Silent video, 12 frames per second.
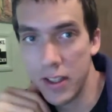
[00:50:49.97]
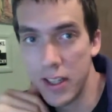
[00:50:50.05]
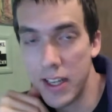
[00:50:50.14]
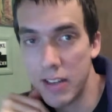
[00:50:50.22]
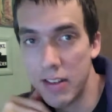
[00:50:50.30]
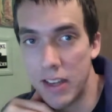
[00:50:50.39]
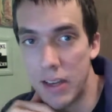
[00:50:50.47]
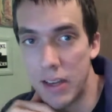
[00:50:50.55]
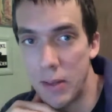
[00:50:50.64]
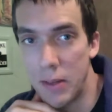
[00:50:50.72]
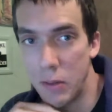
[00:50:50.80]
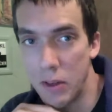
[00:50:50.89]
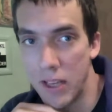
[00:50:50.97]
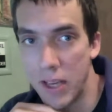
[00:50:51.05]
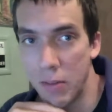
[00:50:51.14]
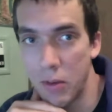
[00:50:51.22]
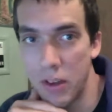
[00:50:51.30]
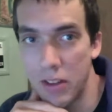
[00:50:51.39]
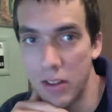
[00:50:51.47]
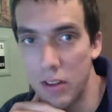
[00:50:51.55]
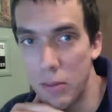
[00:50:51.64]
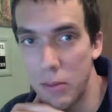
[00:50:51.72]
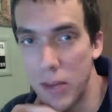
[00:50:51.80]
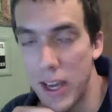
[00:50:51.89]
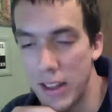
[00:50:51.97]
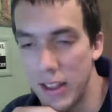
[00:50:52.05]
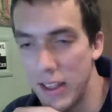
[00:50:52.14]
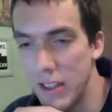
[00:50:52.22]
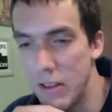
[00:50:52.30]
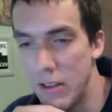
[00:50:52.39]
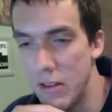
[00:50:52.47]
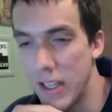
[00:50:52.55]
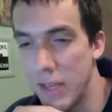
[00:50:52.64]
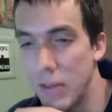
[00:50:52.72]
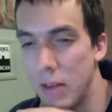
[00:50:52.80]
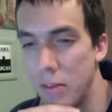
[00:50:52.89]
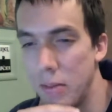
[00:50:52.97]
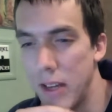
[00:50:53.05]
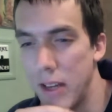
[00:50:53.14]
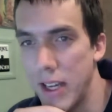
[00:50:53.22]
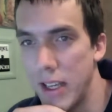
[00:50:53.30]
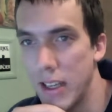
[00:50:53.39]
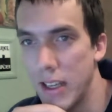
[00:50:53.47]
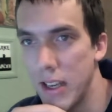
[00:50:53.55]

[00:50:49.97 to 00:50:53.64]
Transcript: The next time WordCamp crosses your path and you think, I'm going to apply,